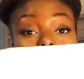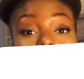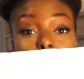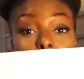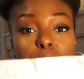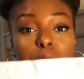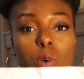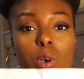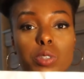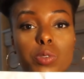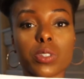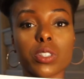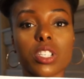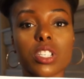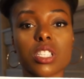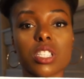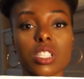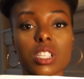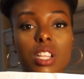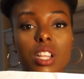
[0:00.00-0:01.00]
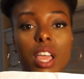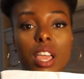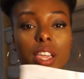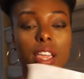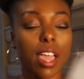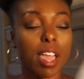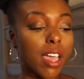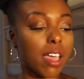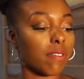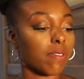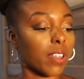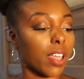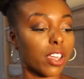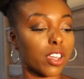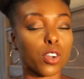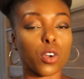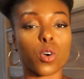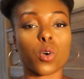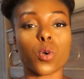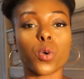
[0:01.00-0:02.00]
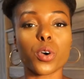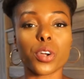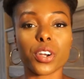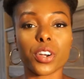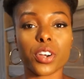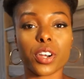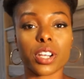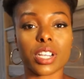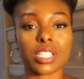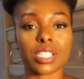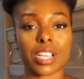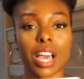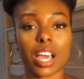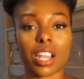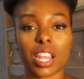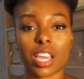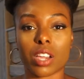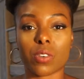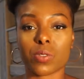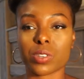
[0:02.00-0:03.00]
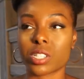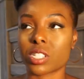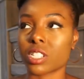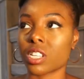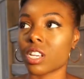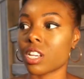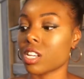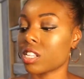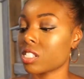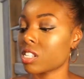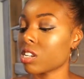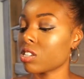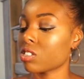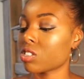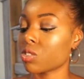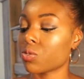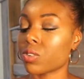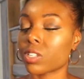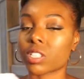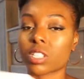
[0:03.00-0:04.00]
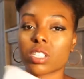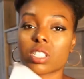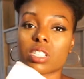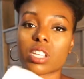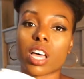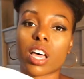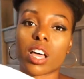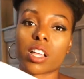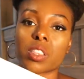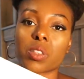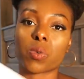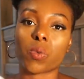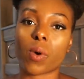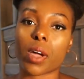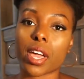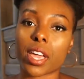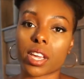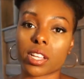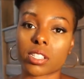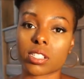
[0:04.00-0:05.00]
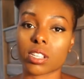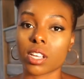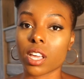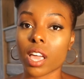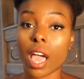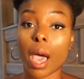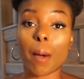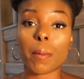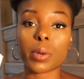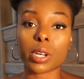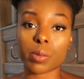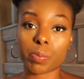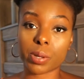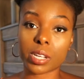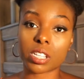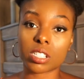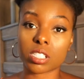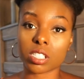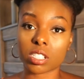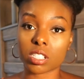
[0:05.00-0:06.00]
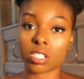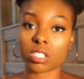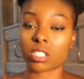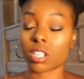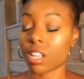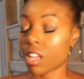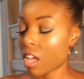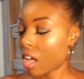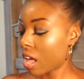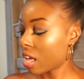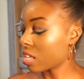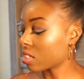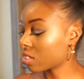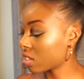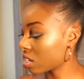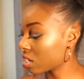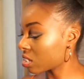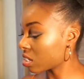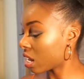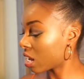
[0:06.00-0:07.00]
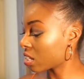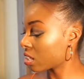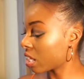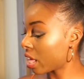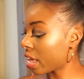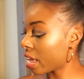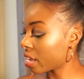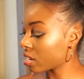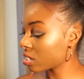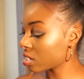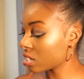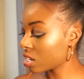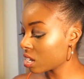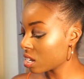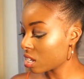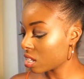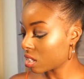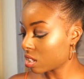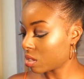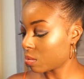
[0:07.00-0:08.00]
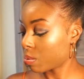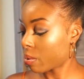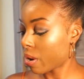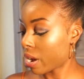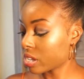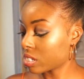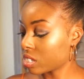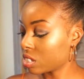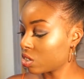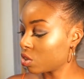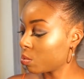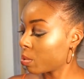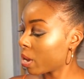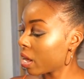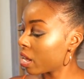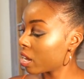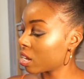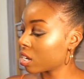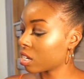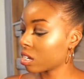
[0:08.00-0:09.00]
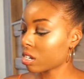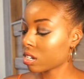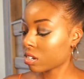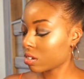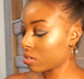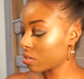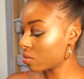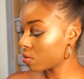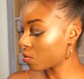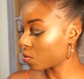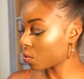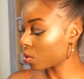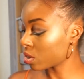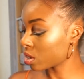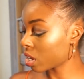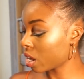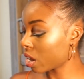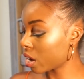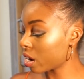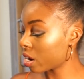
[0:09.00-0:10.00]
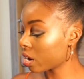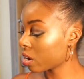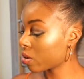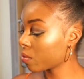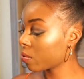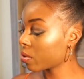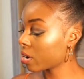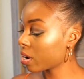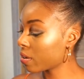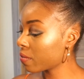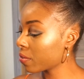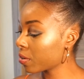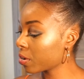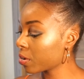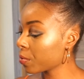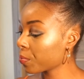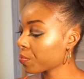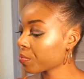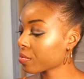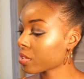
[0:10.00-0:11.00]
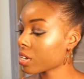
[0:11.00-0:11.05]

The invoice will just like have like your order. It's kind of like a receipt. It tells you what's inside, the weights, how many pieces and things like that. The price that you paid for the hair and whatever.